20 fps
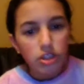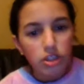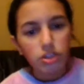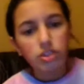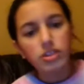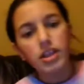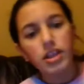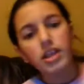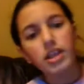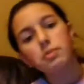
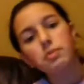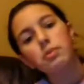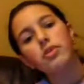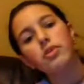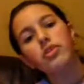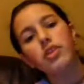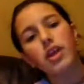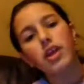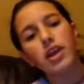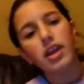Today's
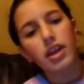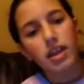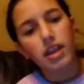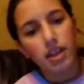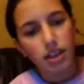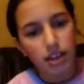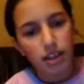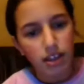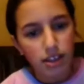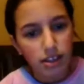birthday
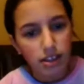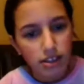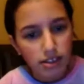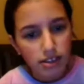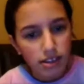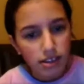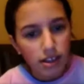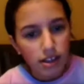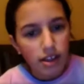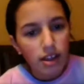
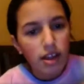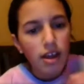is